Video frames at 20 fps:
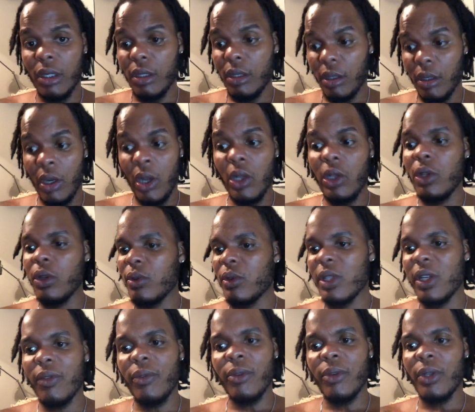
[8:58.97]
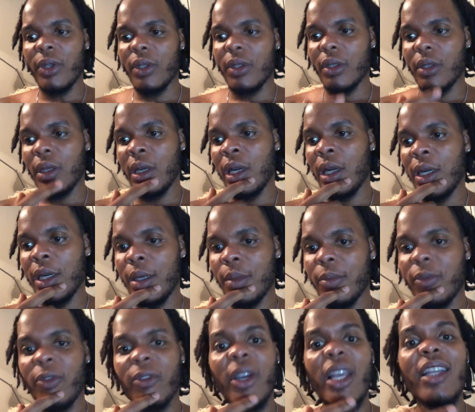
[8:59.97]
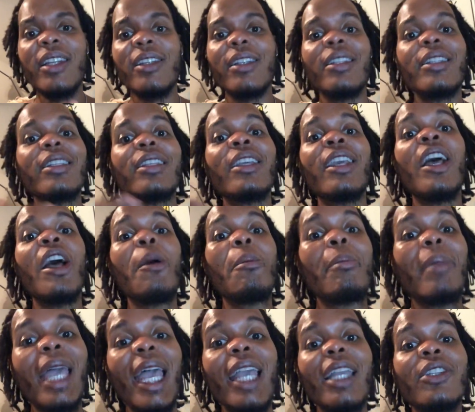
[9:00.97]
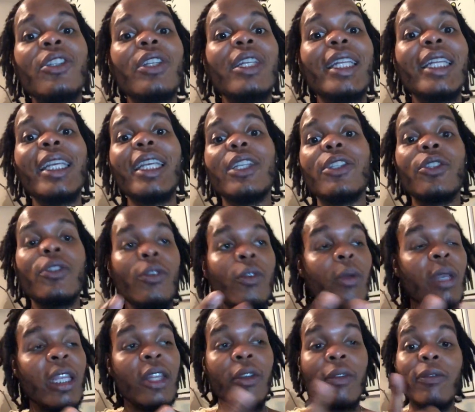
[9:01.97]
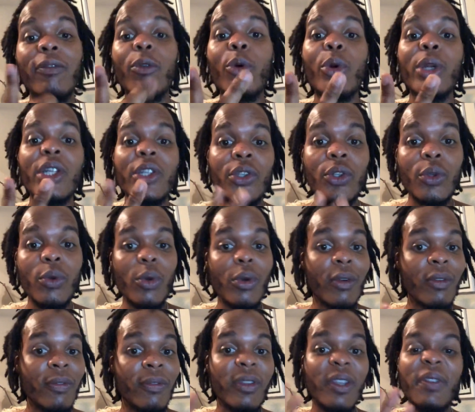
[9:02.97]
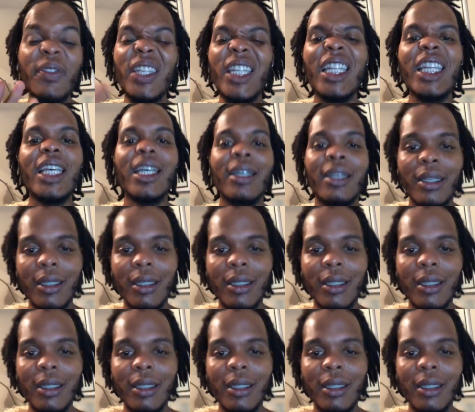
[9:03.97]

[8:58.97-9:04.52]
all of those different phrases come back to link to either 42 or 59,